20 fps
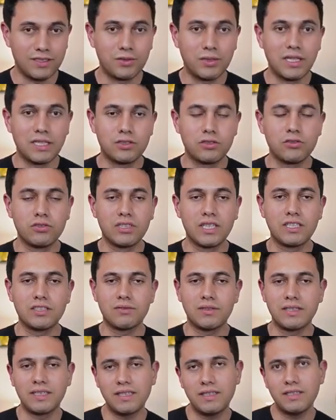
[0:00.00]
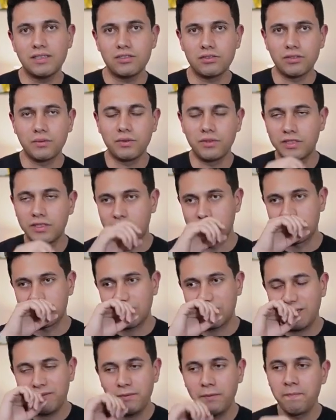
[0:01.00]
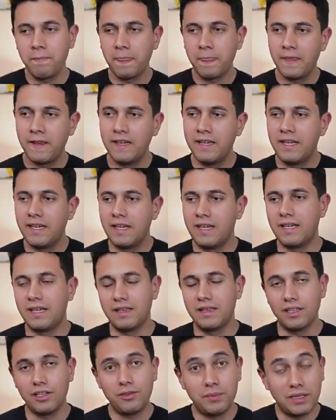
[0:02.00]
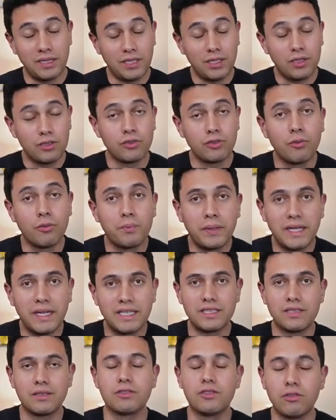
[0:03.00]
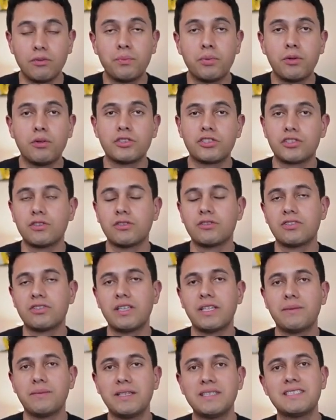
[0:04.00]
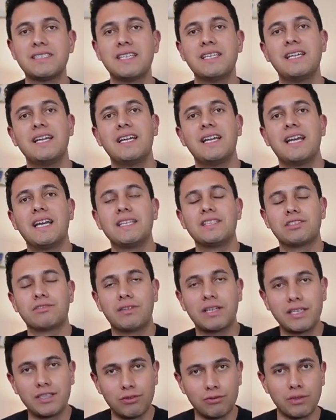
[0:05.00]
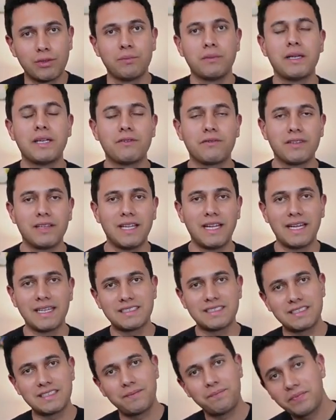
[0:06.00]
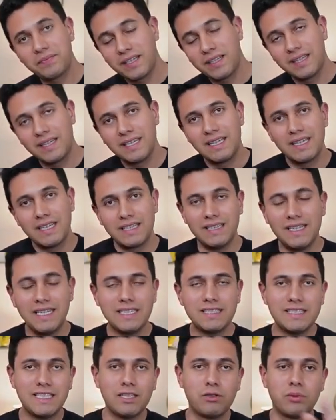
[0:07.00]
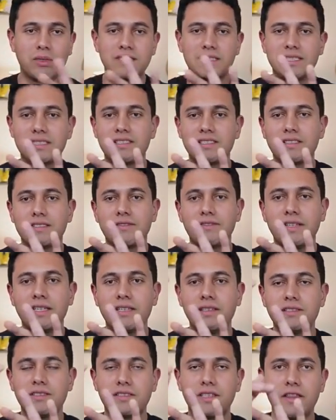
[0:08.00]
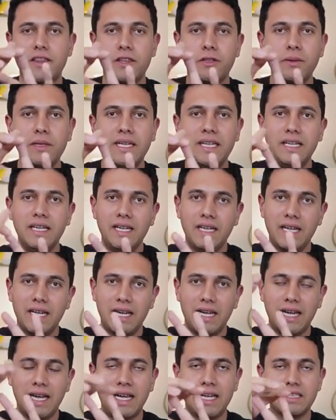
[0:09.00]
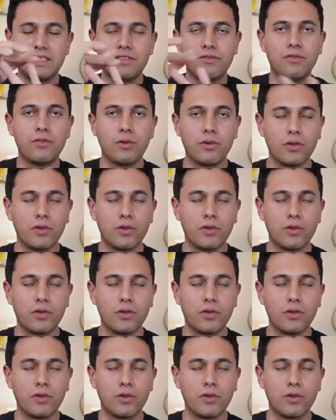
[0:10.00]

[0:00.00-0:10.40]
Too tense right there, so I'm going to stop. Little by little you'll push those limits and try to remain relaxed. Next sequence is fingers 3 and 4.